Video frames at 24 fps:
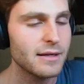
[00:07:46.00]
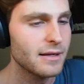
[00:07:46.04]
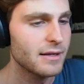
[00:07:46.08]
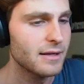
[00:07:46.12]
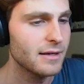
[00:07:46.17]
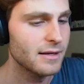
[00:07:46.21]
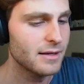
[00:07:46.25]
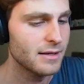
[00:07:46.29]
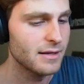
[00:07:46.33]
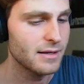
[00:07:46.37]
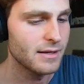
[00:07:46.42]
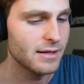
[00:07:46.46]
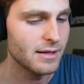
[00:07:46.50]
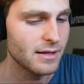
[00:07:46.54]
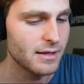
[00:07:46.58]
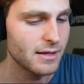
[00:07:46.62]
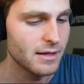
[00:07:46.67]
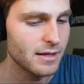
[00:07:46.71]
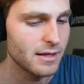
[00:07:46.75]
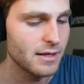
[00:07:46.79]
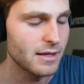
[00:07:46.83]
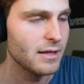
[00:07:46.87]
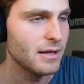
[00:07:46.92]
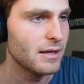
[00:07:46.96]
Yeah, I'm
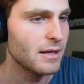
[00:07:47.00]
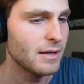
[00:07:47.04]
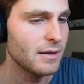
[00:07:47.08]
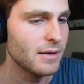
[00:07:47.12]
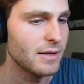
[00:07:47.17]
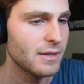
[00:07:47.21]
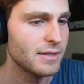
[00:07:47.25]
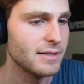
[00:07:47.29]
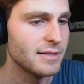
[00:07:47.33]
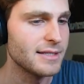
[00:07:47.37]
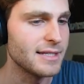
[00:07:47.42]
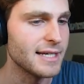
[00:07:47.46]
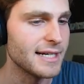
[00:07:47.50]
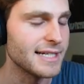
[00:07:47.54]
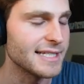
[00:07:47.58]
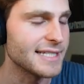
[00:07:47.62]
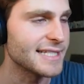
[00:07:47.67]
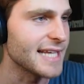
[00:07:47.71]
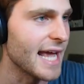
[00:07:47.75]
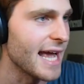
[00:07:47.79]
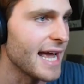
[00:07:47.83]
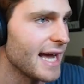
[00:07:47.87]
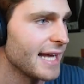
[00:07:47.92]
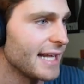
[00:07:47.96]
here. What happened? Did it
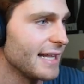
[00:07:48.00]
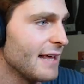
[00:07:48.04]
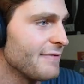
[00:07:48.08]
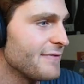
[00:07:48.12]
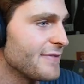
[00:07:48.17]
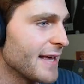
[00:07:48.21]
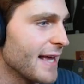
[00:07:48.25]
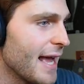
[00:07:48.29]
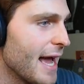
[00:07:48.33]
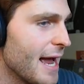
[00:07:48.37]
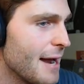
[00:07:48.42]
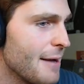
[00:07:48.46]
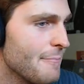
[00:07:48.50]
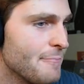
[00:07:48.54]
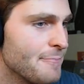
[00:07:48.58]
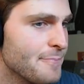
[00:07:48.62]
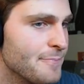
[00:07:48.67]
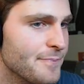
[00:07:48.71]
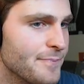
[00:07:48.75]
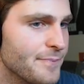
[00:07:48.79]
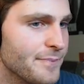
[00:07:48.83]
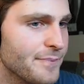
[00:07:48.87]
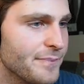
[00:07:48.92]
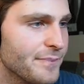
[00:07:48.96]
say I left the game?
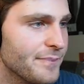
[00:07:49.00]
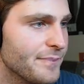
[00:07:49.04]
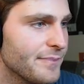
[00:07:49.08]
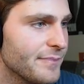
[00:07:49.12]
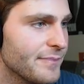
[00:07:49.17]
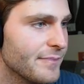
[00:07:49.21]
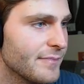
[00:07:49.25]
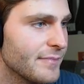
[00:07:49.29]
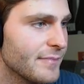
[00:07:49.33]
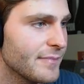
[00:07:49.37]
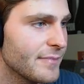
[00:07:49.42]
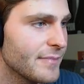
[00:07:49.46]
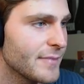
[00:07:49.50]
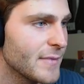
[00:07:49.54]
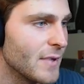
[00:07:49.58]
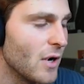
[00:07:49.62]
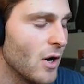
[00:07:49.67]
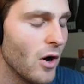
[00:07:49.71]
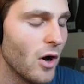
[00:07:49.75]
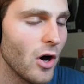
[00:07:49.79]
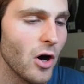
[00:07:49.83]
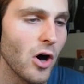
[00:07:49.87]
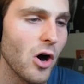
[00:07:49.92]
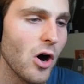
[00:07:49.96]

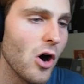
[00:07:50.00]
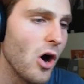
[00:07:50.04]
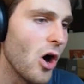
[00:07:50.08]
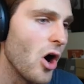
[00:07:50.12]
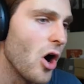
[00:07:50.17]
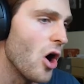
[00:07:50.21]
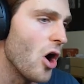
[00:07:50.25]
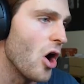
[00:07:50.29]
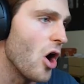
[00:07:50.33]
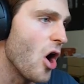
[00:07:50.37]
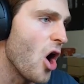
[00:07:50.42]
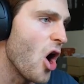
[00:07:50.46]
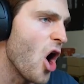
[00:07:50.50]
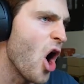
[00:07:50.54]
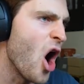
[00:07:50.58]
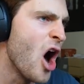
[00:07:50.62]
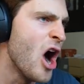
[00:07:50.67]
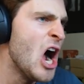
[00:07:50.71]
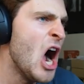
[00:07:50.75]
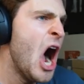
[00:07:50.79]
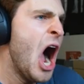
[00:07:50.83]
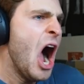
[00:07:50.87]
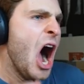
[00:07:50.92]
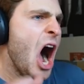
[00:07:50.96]
Oh.
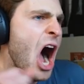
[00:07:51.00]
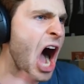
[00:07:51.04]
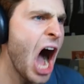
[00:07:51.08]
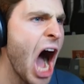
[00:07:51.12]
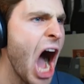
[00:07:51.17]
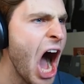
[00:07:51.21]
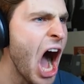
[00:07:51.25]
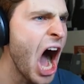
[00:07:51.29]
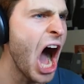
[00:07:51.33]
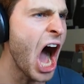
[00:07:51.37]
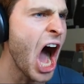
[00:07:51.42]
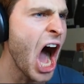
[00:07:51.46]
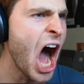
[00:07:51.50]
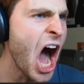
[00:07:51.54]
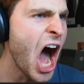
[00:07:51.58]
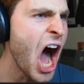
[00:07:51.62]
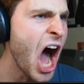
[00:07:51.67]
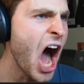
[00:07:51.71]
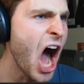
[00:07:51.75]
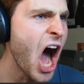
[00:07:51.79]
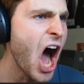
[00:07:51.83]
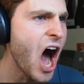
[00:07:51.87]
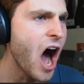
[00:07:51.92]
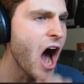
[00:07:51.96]

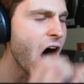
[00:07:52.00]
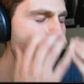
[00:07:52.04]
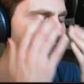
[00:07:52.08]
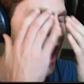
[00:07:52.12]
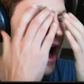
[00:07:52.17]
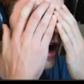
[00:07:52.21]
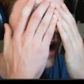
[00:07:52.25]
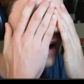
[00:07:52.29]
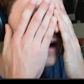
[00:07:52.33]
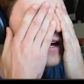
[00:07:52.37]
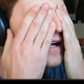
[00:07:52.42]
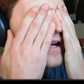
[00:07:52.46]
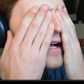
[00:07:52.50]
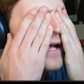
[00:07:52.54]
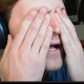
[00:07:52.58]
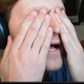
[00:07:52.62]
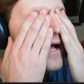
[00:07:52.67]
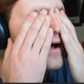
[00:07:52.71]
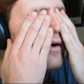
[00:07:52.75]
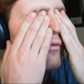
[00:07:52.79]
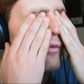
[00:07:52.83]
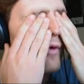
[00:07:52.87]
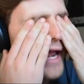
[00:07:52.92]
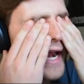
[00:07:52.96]
Oh!
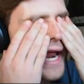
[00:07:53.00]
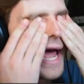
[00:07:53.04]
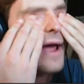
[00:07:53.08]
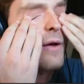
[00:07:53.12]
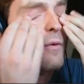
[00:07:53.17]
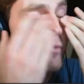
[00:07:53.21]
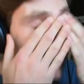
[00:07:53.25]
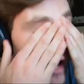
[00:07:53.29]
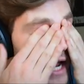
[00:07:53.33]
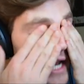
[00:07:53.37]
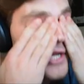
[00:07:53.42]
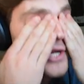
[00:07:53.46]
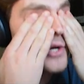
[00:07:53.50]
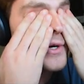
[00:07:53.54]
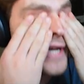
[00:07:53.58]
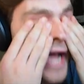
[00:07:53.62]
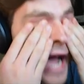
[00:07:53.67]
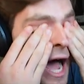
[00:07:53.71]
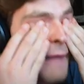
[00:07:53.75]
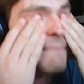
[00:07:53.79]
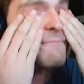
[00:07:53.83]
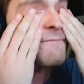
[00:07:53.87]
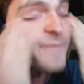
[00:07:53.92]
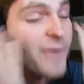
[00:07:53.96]
When I when you
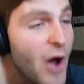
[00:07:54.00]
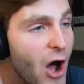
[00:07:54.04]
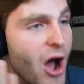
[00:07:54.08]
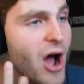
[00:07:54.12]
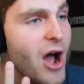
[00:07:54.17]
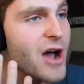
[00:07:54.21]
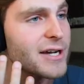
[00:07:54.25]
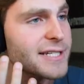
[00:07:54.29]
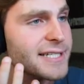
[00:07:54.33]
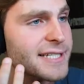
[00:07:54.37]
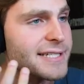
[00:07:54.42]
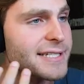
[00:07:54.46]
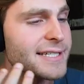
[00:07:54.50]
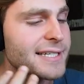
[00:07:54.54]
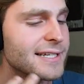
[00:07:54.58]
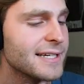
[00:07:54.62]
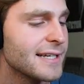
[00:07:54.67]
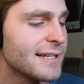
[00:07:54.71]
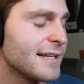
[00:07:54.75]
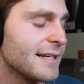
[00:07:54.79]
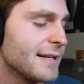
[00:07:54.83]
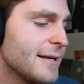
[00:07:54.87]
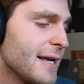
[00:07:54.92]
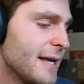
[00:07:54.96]
come first.
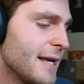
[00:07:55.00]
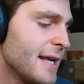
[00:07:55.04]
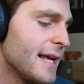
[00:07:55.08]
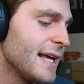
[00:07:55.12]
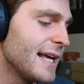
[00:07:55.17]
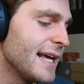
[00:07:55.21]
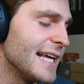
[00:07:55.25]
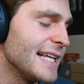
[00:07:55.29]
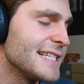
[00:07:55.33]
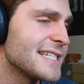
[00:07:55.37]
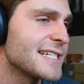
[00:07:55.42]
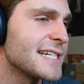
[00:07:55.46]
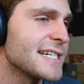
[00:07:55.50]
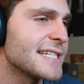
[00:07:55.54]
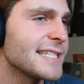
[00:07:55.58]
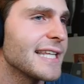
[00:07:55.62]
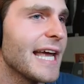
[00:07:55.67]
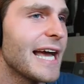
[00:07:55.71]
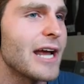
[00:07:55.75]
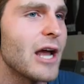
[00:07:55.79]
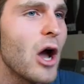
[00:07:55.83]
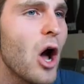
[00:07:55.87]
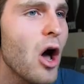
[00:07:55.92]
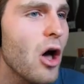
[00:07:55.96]
It's just
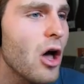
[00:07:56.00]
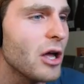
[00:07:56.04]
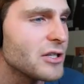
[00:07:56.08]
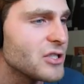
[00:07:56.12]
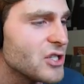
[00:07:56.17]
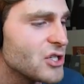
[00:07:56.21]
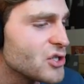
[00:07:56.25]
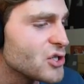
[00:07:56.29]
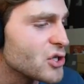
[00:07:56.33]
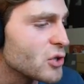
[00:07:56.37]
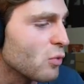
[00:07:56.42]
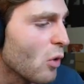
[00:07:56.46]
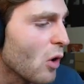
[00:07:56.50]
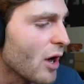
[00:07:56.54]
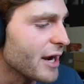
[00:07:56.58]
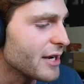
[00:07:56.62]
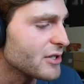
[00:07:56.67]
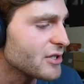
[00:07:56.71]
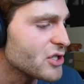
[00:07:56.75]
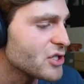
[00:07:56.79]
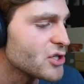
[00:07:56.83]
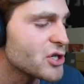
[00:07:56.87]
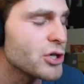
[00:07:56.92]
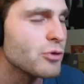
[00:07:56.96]
like, "Oh, did you want
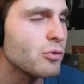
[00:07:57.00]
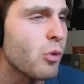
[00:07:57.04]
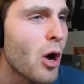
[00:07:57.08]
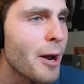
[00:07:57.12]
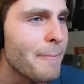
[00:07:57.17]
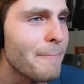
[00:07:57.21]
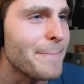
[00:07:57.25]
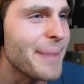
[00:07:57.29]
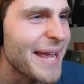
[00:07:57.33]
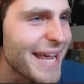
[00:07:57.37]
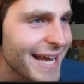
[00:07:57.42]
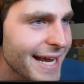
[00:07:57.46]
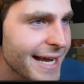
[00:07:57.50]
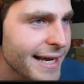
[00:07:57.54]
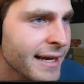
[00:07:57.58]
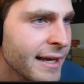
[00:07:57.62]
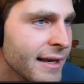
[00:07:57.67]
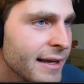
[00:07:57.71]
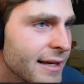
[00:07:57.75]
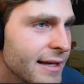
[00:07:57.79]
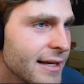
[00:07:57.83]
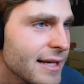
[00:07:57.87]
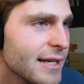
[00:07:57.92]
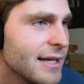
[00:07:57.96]
it? Did you want Bing?
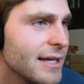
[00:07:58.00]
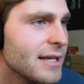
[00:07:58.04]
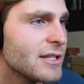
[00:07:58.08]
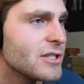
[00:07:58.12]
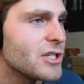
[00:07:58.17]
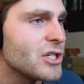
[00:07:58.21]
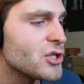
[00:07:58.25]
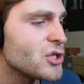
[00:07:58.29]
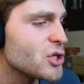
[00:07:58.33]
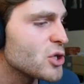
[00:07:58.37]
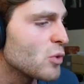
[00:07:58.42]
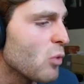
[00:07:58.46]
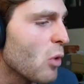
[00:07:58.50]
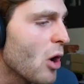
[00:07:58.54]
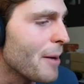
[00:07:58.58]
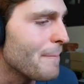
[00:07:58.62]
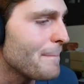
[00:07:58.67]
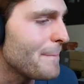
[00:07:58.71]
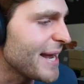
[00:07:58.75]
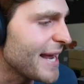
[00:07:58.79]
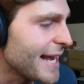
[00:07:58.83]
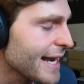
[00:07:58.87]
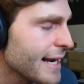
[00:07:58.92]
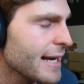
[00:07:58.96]
Did you
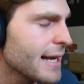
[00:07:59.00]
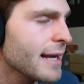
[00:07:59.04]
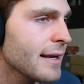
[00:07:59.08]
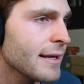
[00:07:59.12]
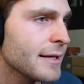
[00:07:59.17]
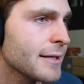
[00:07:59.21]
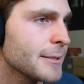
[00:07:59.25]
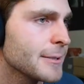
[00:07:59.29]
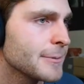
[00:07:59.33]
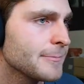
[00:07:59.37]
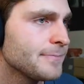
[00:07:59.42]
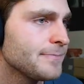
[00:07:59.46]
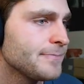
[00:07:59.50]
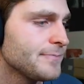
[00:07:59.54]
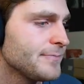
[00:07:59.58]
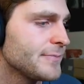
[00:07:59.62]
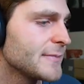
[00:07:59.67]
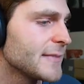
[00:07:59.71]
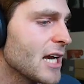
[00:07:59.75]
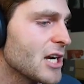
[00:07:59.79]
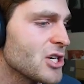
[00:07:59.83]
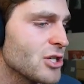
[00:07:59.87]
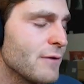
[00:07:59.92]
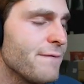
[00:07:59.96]
want Bing?"
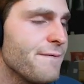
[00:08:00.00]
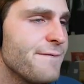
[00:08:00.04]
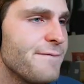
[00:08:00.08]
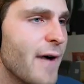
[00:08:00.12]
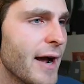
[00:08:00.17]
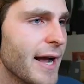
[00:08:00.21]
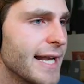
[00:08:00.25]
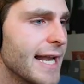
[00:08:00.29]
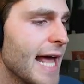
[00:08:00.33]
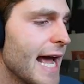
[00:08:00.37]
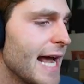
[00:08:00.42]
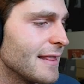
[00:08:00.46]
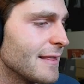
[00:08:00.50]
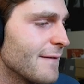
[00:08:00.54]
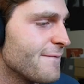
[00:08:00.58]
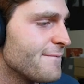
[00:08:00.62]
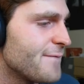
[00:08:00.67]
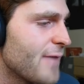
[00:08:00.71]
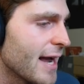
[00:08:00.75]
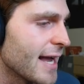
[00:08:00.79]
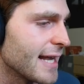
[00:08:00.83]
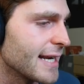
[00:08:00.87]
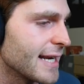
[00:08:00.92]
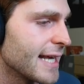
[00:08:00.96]
I actually fucking the
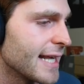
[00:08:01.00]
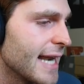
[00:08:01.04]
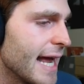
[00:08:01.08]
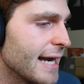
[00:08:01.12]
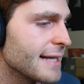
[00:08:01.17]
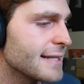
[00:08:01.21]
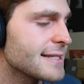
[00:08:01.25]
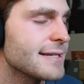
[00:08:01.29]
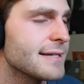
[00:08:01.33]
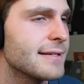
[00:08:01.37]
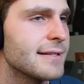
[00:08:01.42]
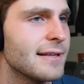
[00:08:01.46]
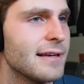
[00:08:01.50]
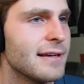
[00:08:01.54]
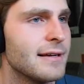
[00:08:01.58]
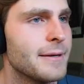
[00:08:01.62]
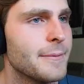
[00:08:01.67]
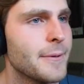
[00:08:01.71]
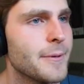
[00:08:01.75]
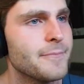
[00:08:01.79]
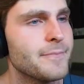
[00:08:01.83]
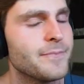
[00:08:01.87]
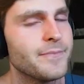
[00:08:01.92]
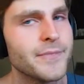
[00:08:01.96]
fucking Kinect.
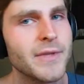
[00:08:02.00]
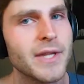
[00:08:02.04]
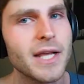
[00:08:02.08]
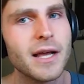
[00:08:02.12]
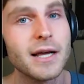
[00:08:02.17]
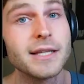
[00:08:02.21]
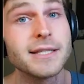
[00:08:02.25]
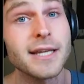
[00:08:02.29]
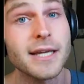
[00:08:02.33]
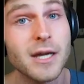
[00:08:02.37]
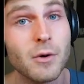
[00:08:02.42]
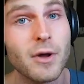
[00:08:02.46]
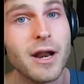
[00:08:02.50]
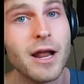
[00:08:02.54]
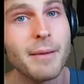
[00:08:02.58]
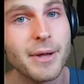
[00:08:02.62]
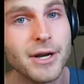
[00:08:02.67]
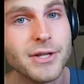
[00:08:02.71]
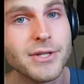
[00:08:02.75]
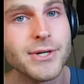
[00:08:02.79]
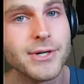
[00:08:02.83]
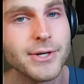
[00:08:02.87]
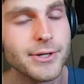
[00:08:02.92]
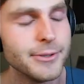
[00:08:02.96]
Tell you what I'm
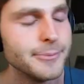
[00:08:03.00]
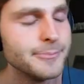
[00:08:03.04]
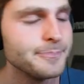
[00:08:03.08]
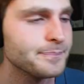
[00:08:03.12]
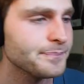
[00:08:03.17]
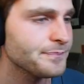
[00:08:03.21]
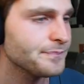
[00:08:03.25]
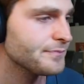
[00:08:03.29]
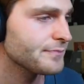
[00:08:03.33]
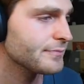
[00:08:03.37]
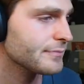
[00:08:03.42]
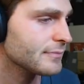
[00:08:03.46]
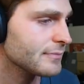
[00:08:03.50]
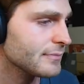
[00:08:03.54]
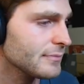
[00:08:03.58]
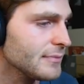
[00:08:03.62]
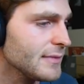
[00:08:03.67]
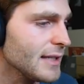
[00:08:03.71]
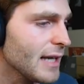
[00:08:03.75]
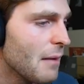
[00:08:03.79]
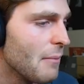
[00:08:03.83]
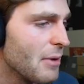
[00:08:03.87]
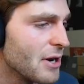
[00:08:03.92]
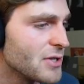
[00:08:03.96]
going to do.
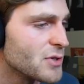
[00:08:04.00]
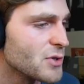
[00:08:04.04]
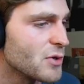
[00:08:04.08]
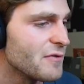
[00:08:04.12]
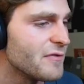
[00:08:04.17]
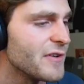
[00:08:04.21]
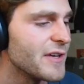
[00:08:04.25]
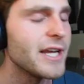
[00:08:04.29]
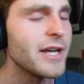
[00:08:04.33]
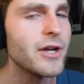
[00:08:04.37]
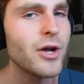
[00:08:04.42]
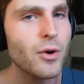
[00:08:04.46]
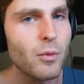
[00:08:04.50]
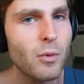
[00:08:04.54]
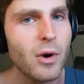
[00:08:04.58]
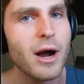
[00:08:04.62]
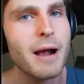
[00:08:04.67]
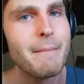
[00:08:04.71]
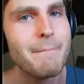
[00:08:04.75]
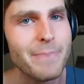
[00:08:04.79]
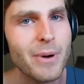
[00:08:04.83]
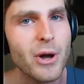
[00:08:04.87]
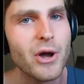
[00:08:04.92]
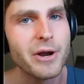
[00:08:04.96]
I'm going to do a video where
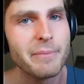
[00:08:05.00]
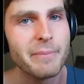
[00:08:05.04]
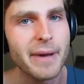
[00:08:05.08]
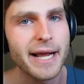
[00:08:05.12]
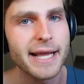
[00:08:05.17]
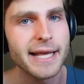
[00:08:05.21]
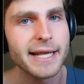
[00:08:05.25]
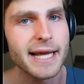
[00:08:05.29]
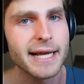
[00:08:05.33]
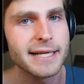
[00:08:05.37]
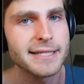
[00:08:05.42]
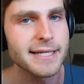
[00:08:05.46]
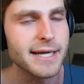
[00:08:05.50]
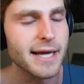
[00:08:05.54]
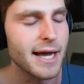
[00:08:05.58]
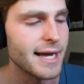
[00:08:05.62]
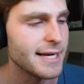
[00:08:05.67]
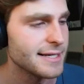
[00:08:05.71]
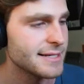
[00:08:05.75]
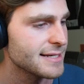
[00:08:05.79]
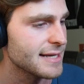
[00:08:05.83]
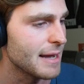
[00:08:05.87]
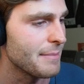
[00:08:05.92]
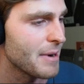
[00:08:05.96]
I burn my Kinect,
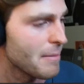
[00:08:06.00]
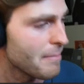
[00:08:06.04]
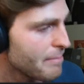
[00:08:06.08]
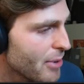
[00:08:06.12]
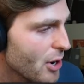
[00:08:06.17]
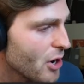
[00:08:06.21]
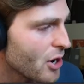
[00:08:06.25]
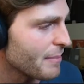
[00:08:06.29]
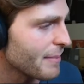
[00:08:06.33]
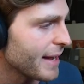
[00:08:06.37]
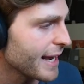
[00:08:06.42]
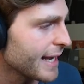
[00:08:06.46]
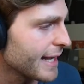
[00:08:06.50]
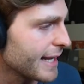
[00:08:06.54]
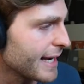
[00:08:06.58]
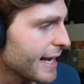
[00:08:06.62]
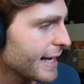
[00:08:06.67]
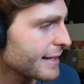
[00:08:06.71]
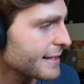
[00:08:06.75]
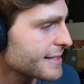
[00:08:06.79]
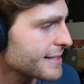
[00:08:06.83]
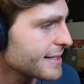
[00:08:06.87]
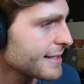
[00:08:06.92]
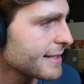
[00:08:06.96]
guys. I'm going to burn my
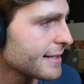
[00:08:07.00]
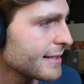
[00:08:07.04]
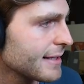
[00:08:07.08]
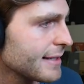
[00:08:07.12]
Kinect.